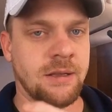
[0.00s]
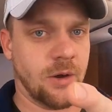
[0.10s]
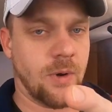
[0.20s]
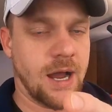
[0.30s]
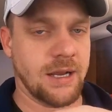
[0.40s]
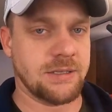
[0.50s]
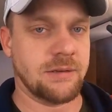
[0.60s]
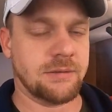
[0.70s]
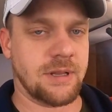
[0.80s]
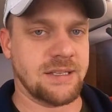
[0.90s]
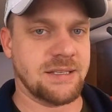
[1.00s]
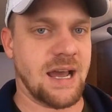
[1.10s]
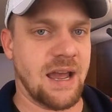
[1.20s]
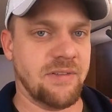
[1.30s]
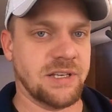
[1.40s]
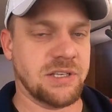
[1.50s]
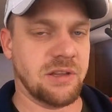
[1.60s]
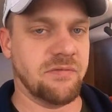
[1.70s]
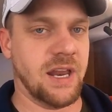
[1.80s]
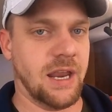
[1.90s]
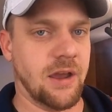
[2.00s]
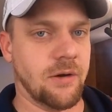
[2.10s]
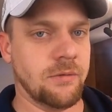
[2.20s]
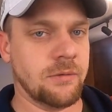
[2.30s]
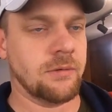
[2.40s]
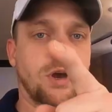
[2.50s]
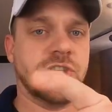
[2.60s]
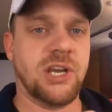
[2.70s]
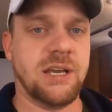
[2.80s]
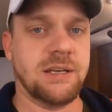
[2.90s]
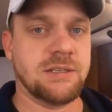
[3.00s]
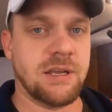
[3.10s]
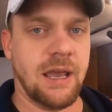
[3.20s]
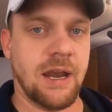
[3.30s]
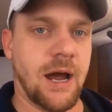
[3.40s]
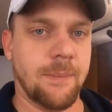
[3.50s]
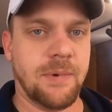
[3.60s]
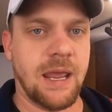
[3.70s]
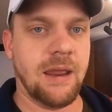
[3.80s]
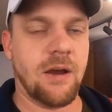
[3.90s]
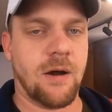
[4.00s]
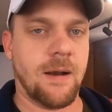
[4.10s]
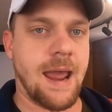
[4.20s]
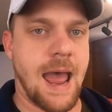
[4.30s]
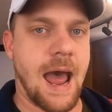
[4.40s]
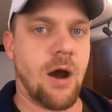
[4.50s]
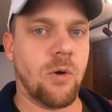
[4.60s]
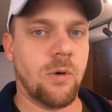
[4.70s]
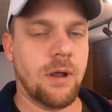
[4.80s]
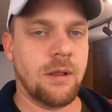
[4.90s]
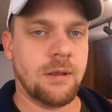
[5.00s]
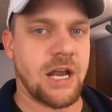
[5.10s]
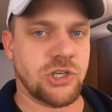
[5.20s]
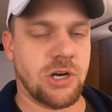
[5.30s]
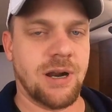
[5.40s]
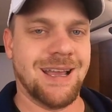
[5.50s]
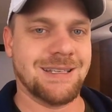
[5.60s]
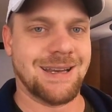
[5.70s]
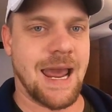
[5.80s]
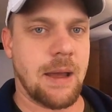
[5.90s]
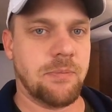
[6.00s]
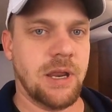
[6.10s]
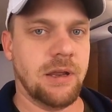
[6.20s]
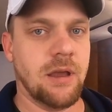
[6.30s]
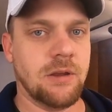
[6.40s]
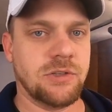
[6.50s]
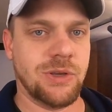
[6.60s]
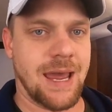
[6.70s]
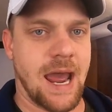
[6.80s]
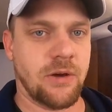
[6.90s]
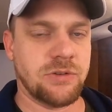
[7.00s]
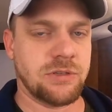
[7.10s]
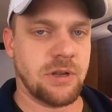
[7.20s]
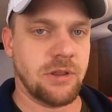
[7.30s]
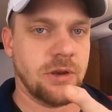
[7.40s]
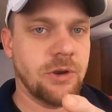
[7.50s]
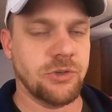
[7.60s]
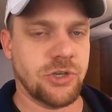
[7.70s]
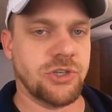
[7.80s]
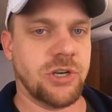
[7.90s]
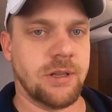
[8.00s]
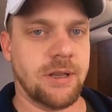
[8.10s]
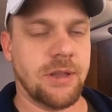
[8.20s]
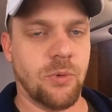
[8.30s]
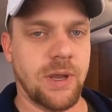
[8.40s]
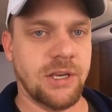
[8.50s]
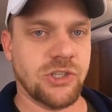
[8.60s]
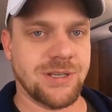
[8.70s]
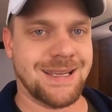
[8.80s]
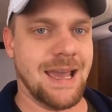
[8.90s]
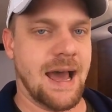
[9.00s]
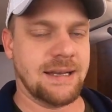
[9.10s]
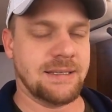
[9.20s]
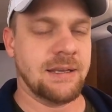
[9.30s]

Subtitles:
Otherwise, let's dive into the video, which is an update on how Asher is adapting to the house, the new chinchilla that we just got.